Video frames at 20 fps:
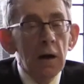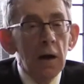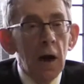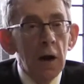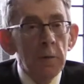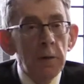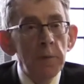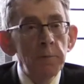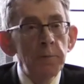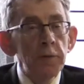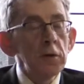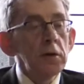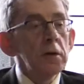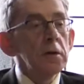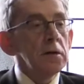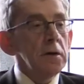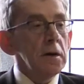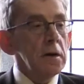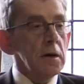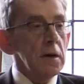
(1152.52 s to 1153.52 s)
I
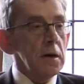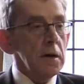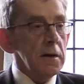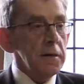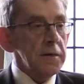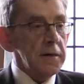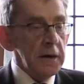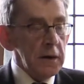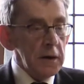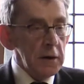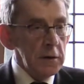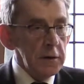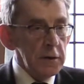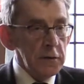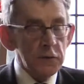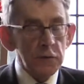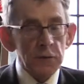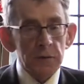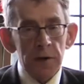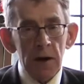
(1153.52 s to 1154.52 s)
remember in the early
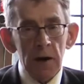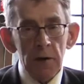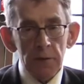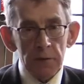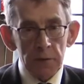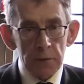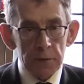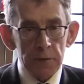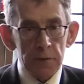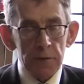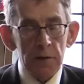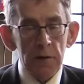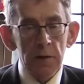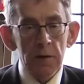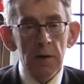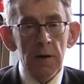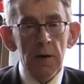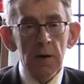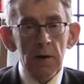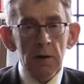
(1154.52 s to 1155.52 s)
2000s,
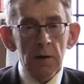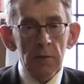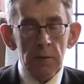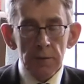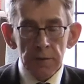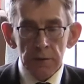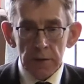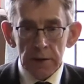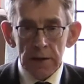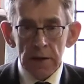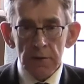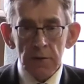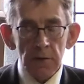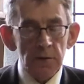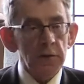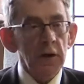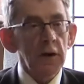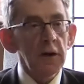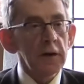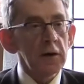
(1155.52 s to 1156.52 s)
when the
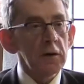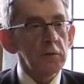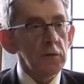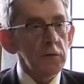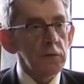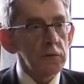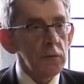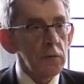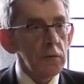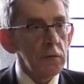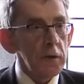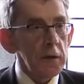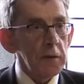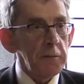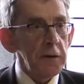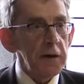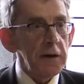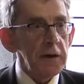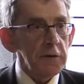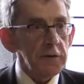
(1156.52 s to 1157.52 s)
Celtic Tiger was roaring,
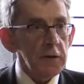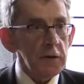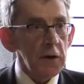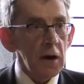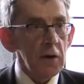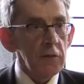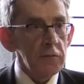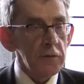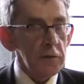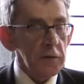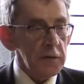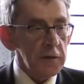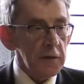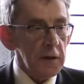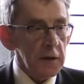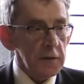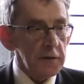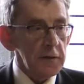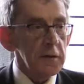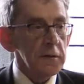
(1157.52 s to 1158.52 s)
being at a conference
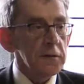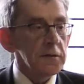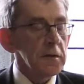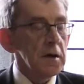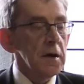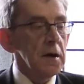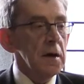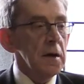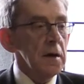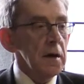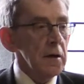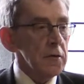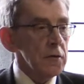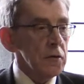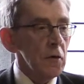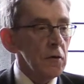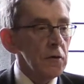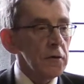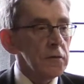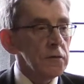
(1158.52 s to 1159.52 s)
like this and
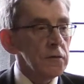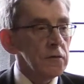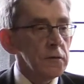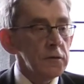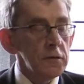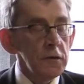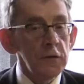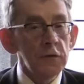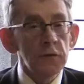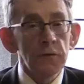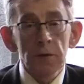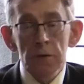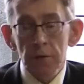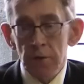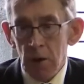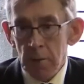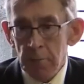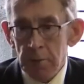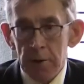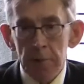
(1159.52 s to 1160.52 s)
talking to a teacher in
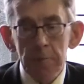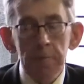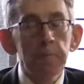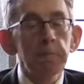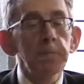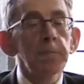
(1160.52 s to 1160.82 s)
Dublin